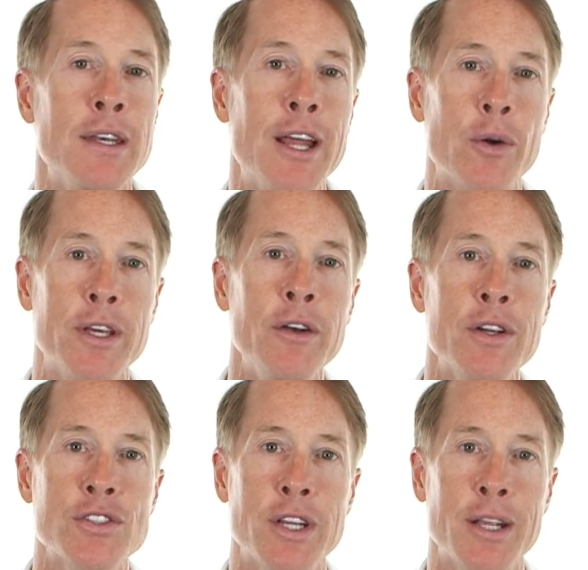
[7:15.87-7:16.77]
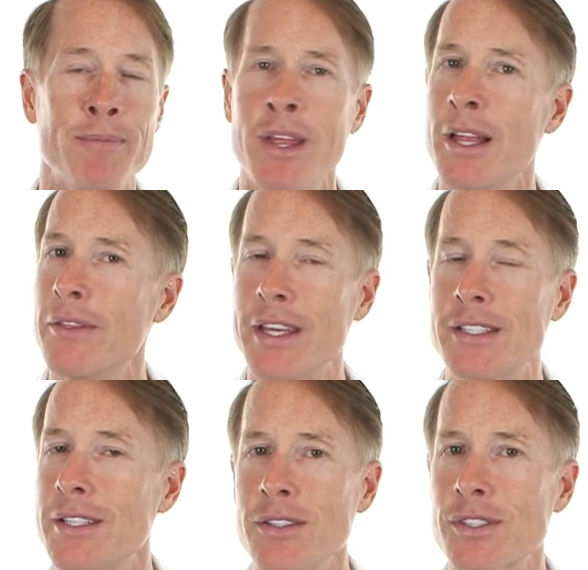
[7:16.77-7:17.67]
Now, interesting, they
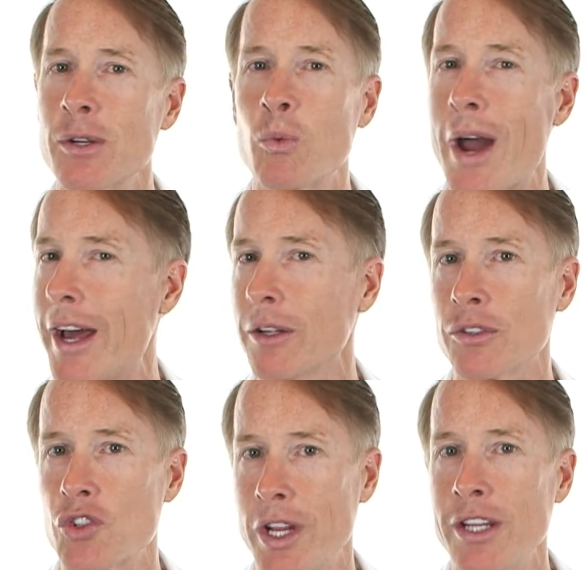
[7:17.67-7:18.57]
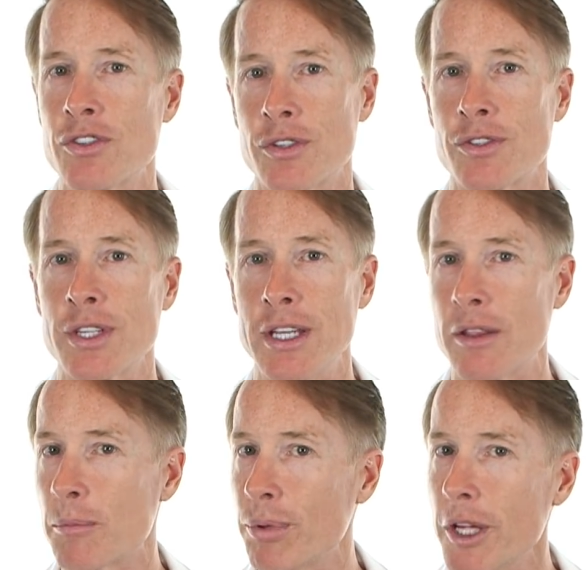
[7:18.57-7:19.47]
didn't see radical changes
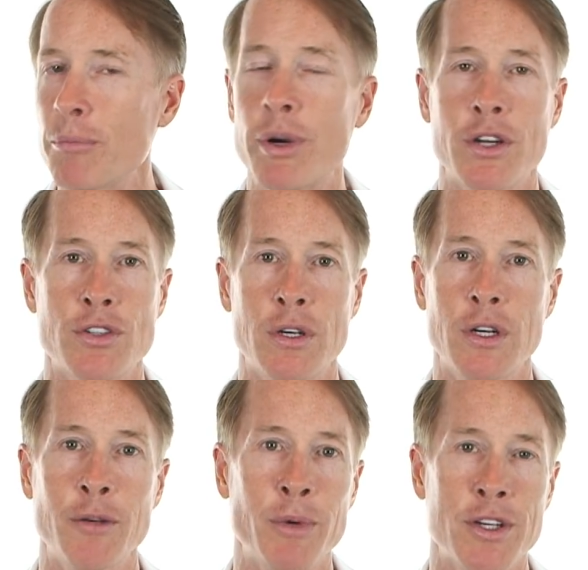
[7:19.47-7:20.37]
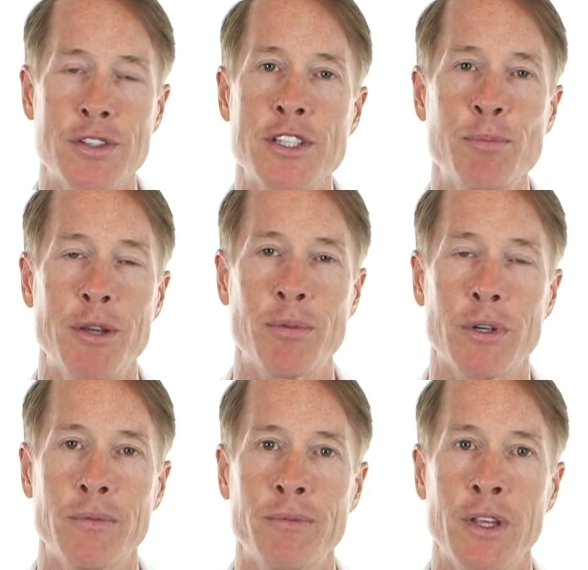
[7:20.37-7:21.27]
in the blood pressure amongst these
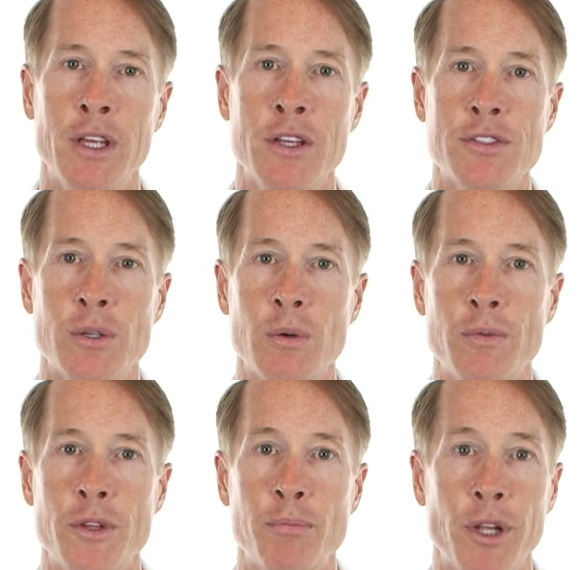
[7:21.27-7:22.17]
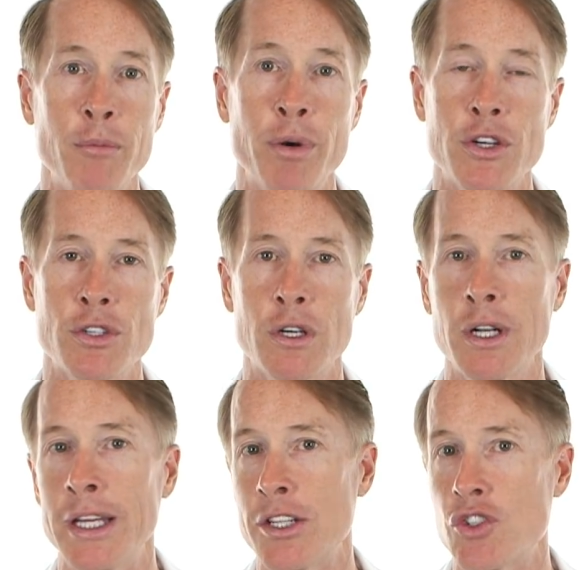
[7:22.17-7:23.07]
people. So the blood
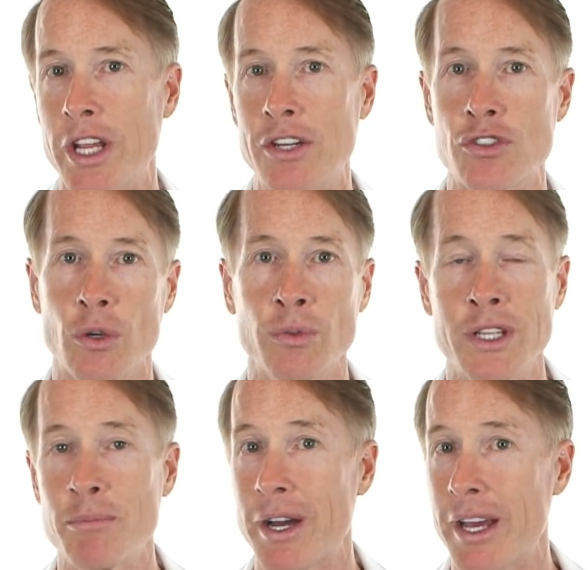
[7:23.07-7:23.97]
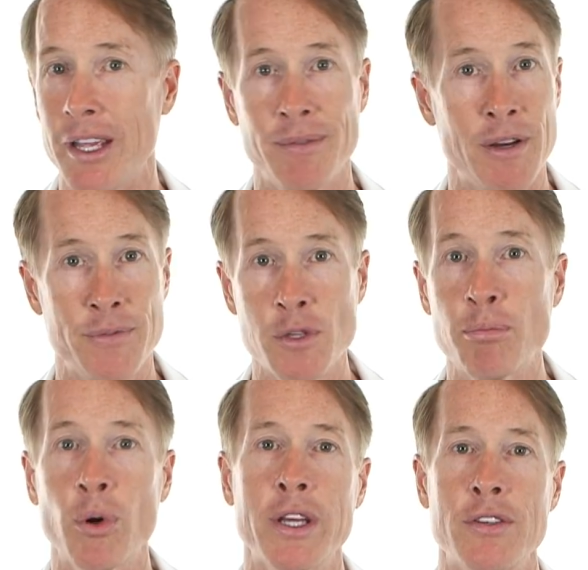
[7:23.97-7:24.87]
pressure changed only by a few
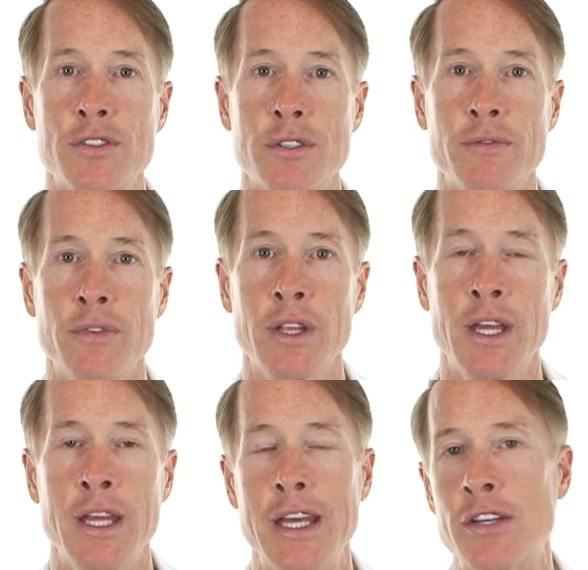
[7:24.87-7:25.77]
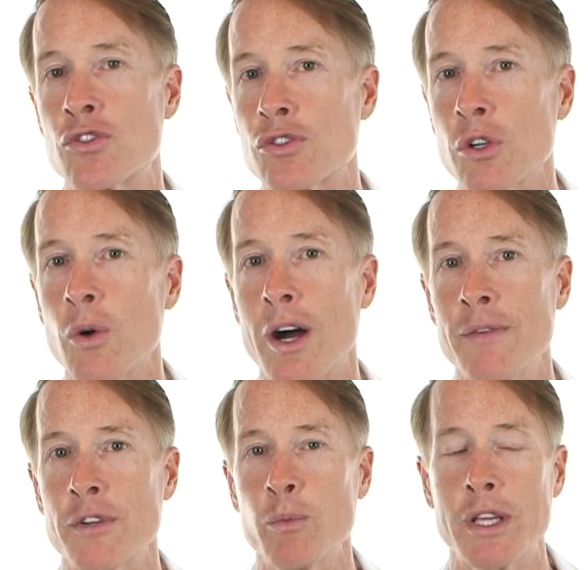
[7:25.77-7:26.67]
points. And so
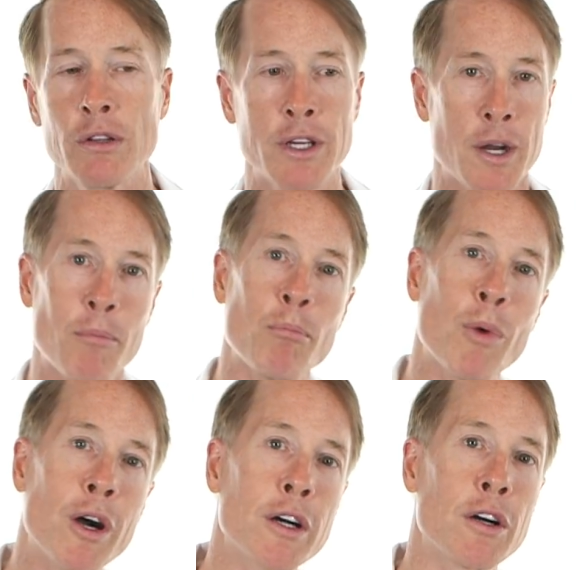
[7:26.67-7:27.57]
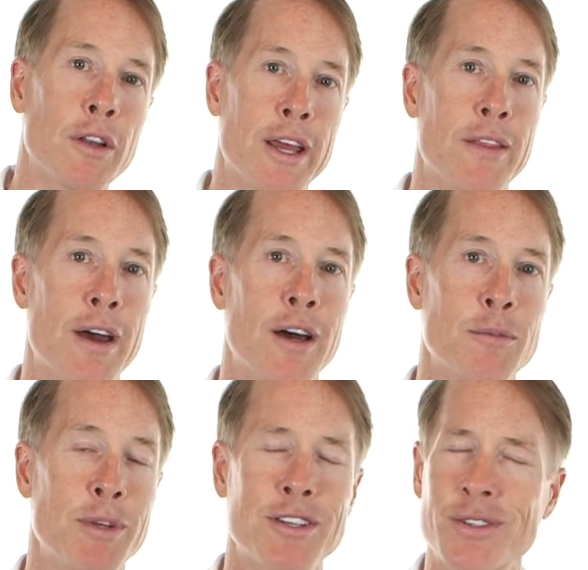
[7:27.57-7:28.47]
often we can look at a marker like
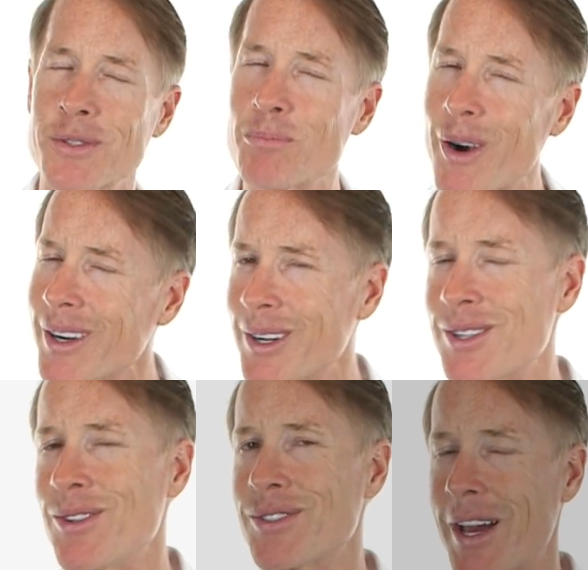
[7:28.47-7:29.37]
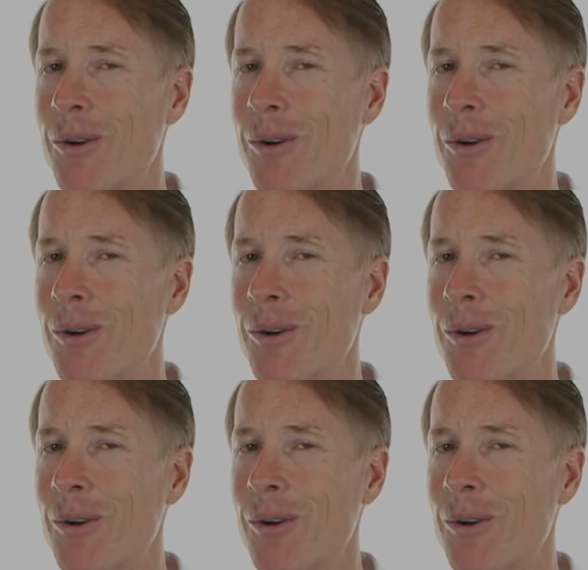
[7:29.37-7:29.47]
that because there's markers and there's